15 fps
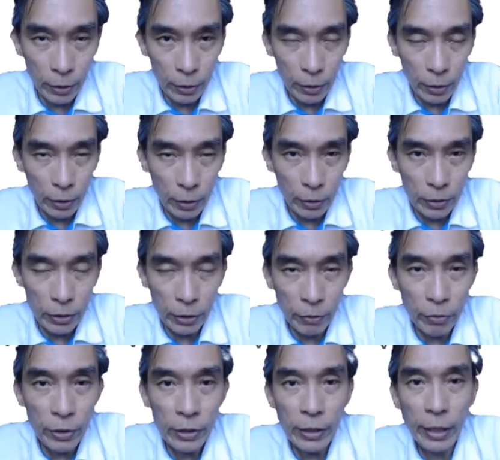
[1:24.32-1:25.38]
server
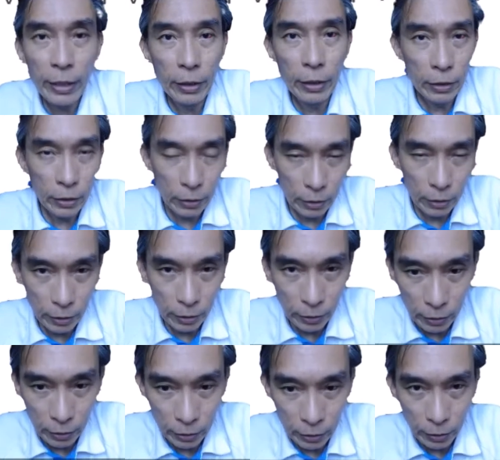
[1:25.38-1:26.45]
side is
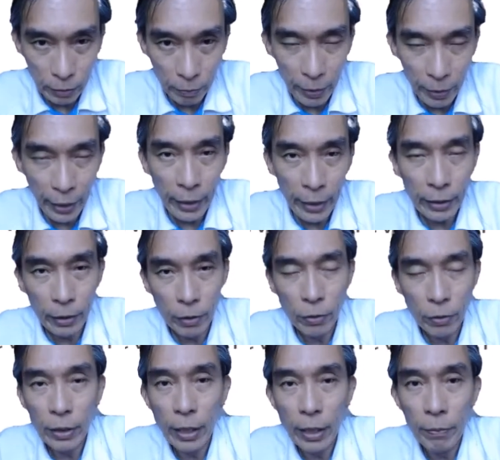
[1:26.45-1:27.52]
the back end, they call it
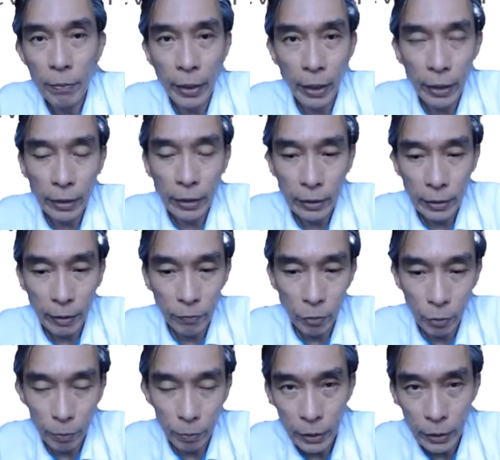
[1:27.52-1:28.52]
back end developer,